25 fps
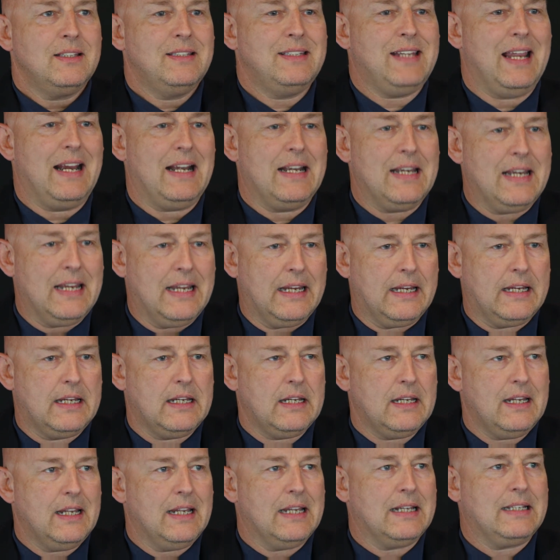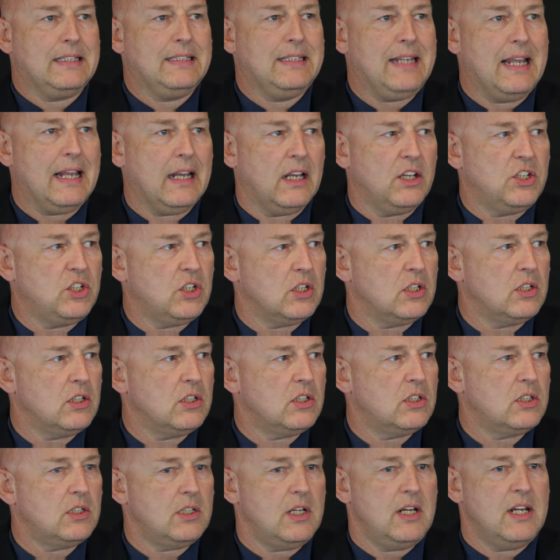technique,
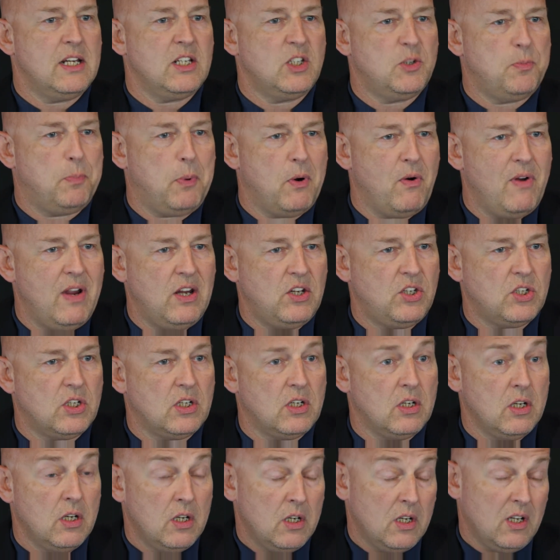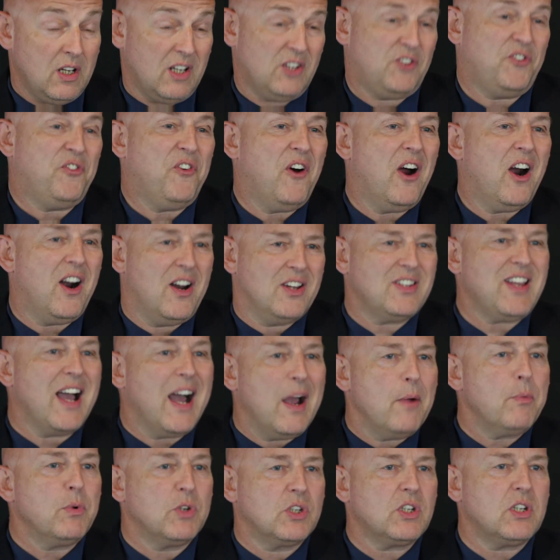intelligence, inspiration, as far as
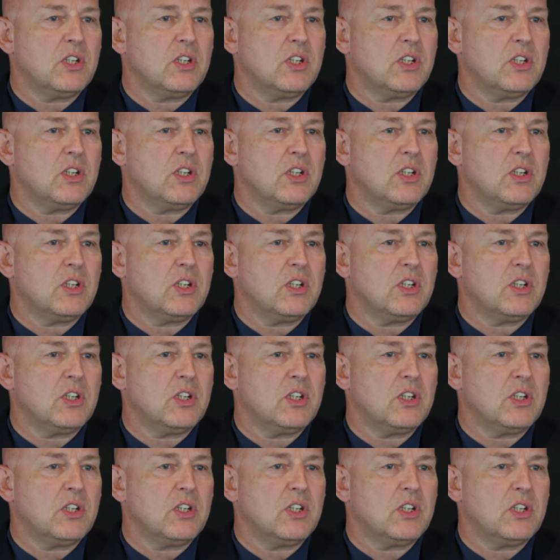I was